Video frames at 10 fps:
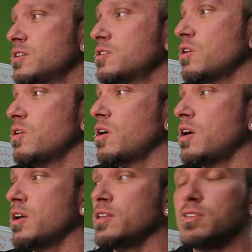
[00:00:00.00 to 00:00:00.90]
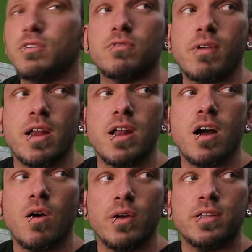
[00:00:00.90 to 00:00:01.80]
So on its own right
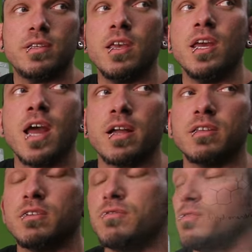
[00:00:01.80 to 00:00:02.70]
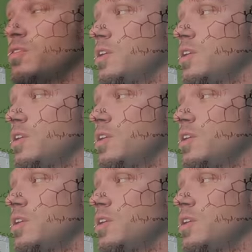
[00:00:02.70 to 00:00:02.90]
now, it's inactive